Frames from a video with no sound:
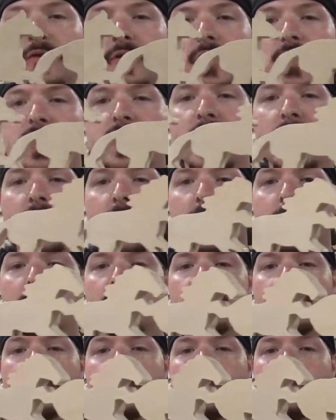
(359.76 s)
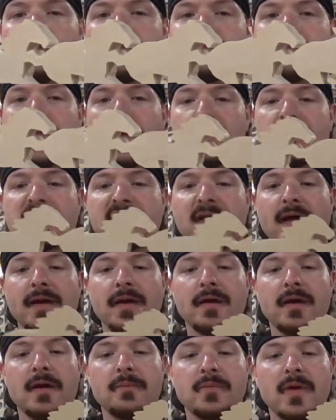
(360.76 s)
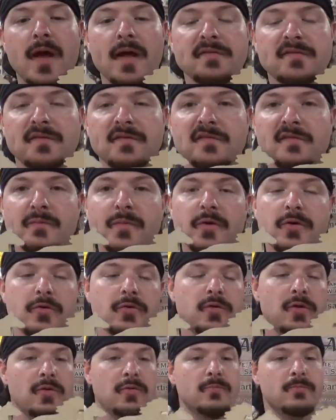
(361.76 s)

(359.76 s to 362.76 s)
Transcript: look at it, and it's sanded up nice and smooth.